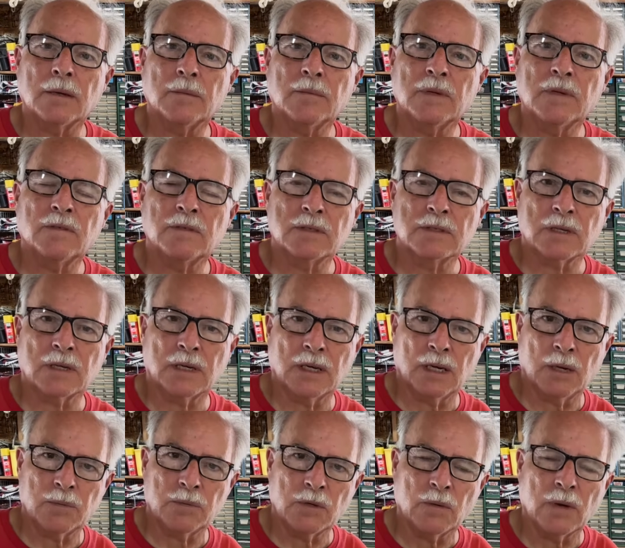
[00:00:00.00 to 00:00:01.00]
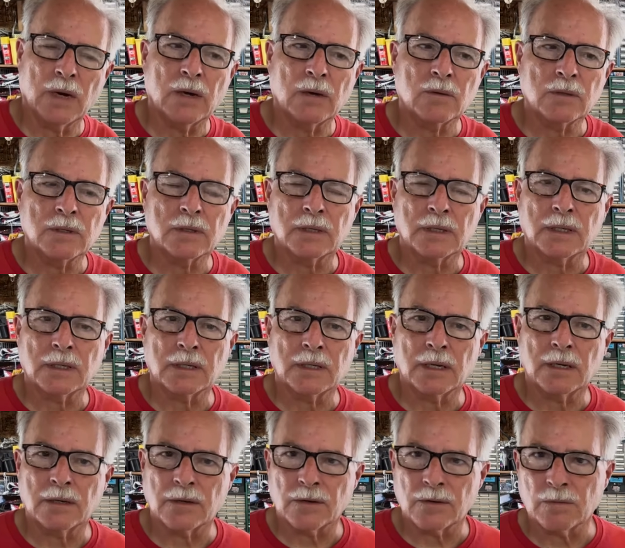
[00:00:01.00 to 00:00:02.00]
if it's going to help you out and
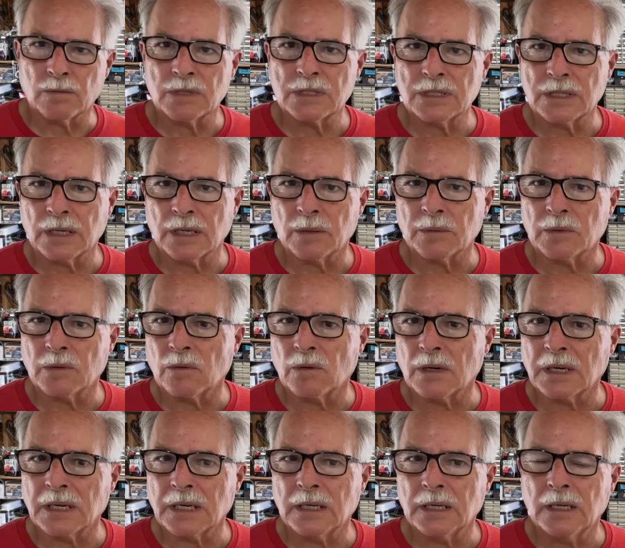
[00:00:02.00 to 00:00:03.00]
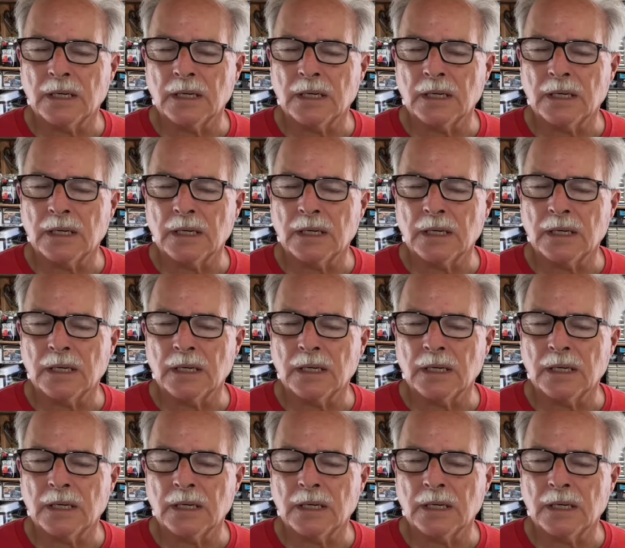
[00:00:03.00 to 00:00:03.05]
get another machine up and running.